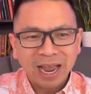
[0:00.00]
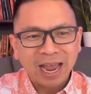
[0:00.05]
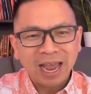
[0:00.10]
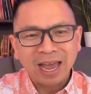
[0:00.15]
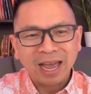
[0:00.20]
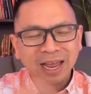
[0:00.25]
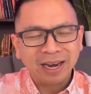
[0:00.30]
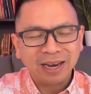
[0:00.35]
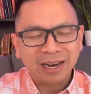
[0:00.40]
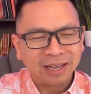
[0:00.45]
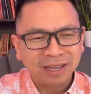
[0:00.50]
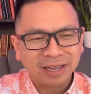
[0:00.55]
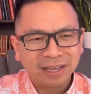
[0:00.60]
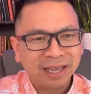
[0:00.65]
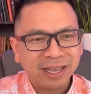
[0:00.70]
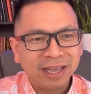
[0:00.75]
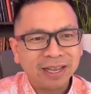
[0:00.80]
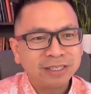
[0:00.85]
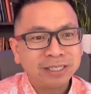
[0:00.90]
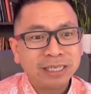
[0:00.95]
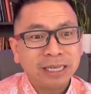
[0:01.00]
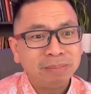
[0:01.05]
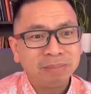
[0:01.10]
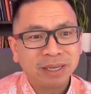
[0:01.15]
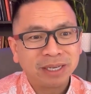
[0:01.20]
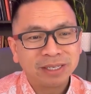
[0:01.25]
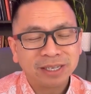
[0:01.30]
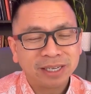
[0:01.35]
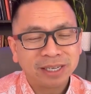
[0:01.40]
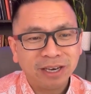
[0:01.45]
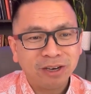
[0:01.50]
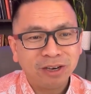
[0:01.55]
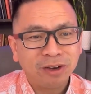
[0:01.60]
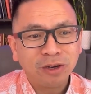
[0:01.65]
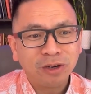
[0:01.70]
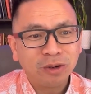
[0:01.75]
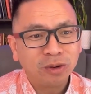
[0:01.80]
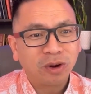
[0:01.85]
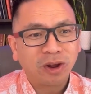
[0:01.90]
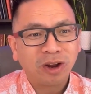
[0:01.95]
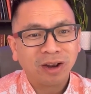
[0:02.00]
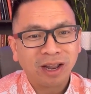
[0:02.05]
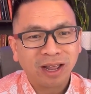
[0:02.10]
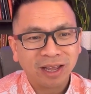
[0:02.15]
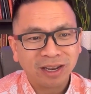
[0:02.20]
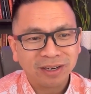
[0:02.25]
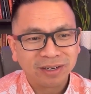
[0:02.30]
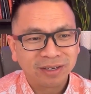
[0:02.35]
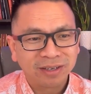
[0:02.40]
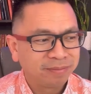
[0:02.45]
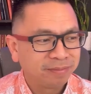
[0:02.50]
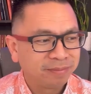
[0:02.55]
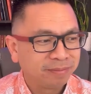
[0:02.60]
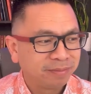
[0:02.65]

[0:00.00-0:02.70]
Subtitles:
and seamlessly. And you can do it online.